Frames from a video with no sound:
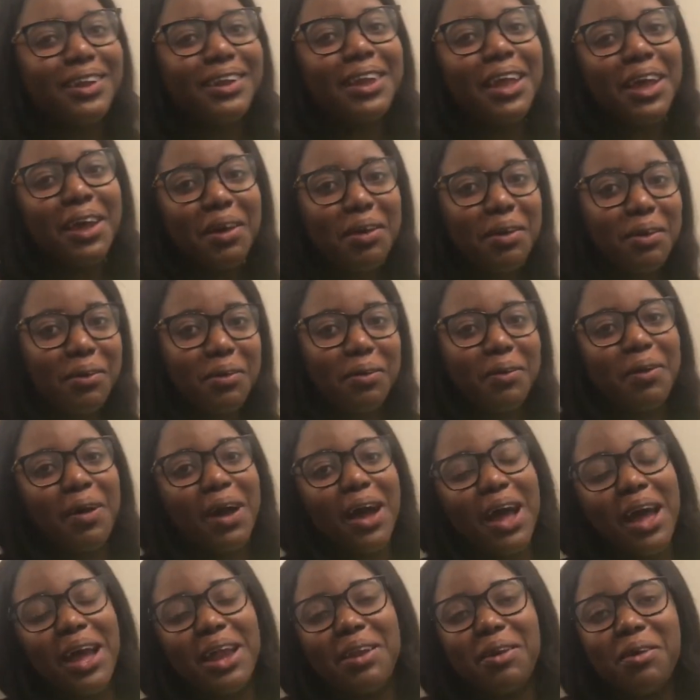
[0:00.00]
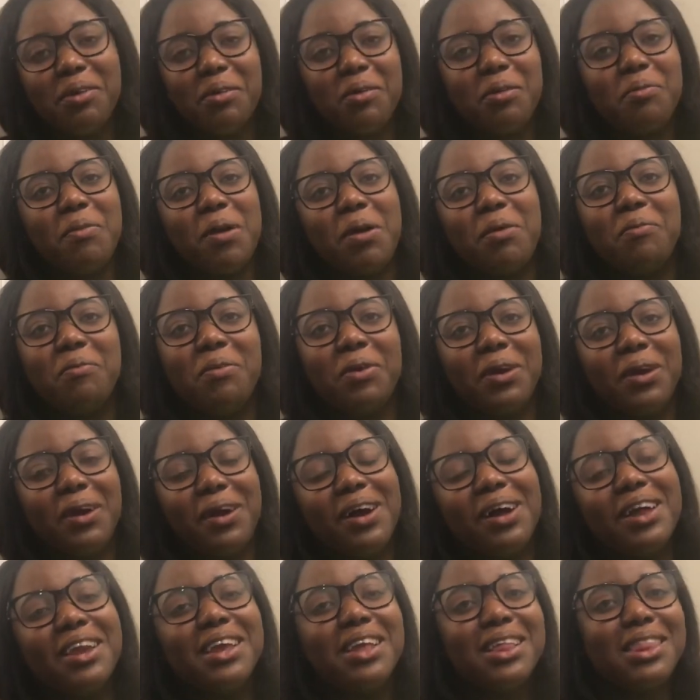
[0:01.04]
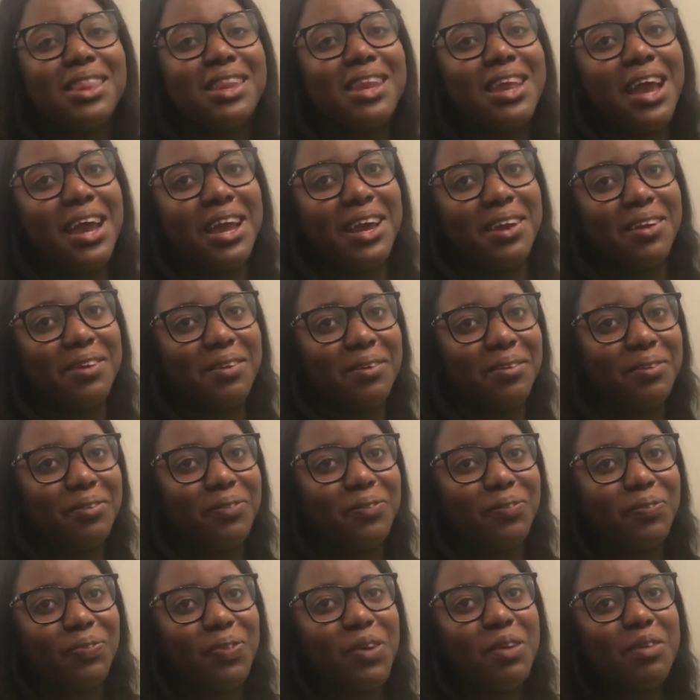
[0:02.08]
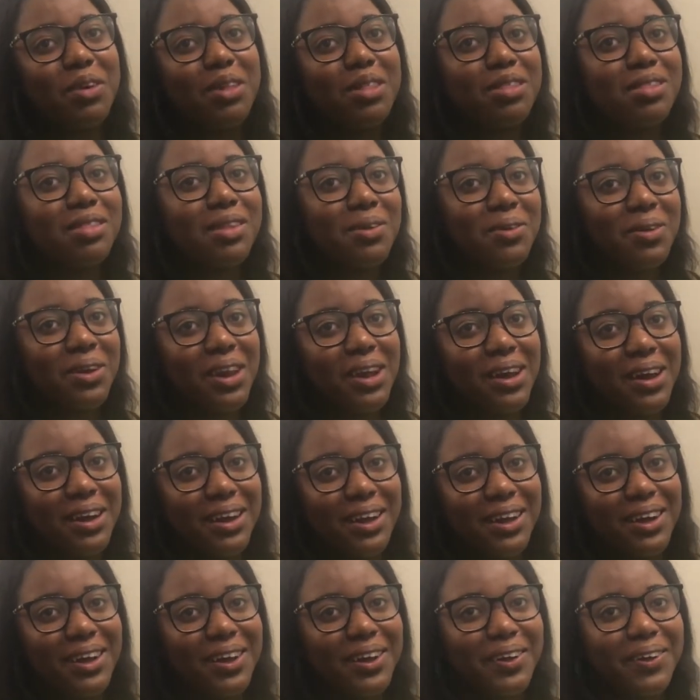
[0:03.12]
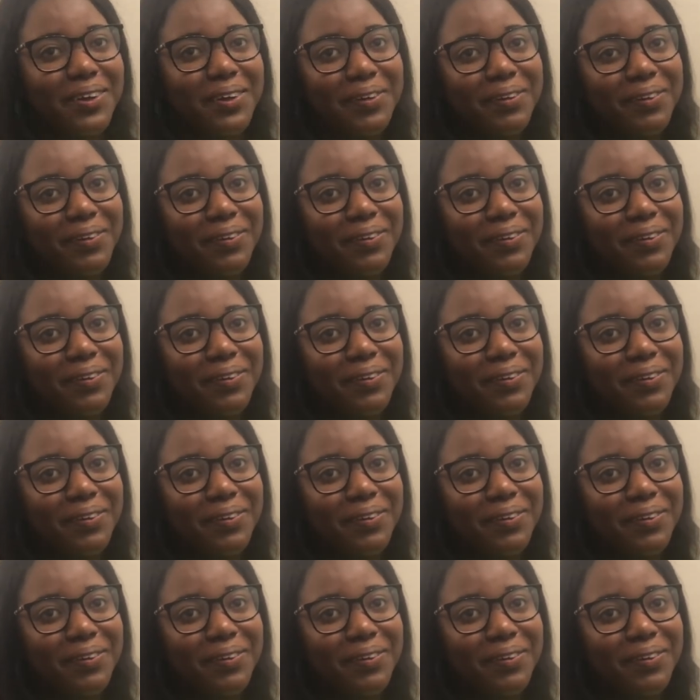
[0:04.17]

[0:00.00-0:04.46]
No, I don't remember. Honestly, I don't. It was so long ago.